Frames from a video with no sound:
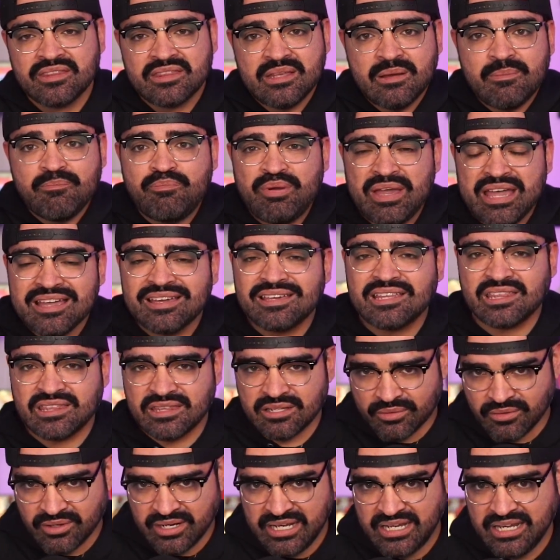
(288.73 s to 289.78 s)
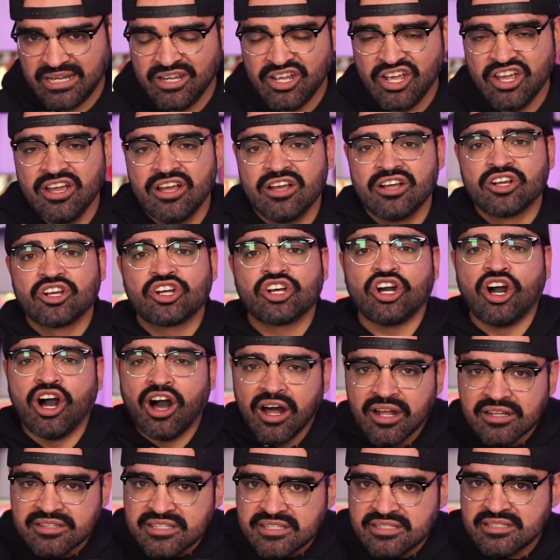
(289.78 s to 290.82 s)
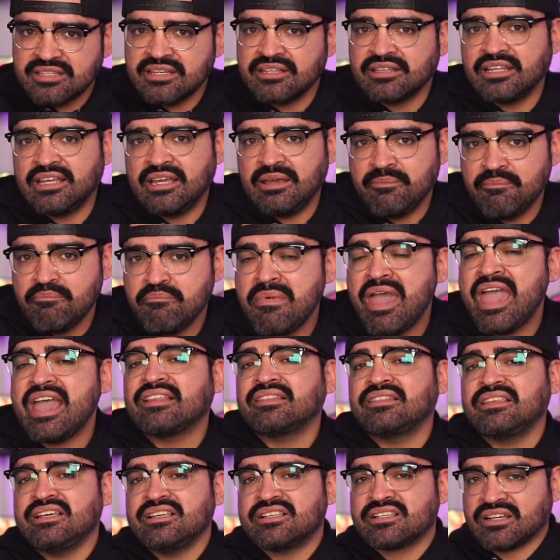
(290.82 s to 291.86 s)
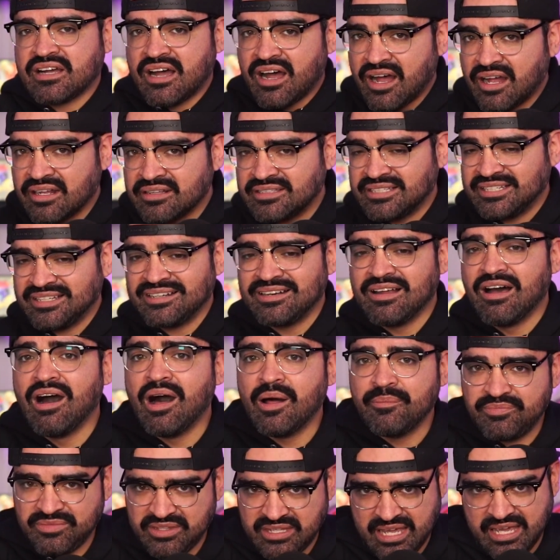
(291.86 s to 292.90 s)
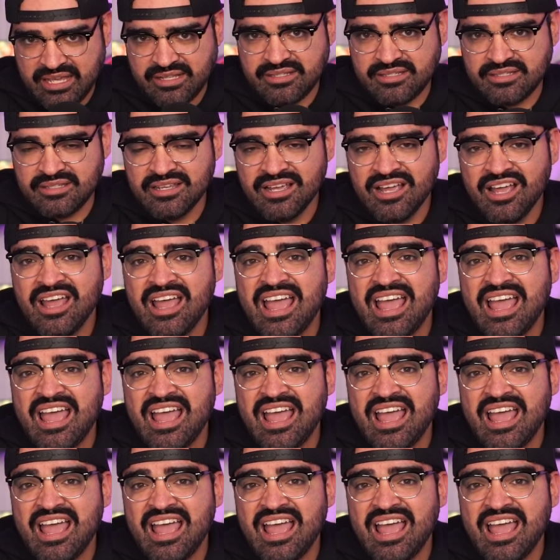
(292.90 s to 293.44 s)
The big 3 constantly make these content updates,